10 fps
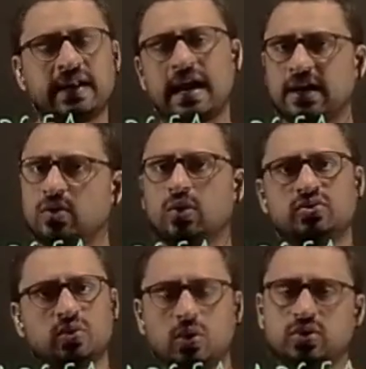and add
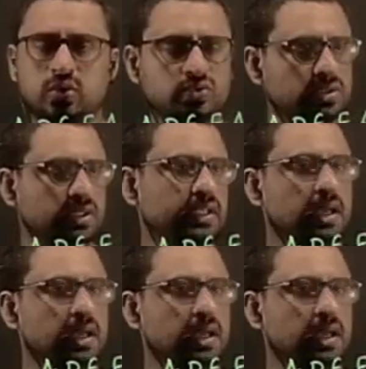all those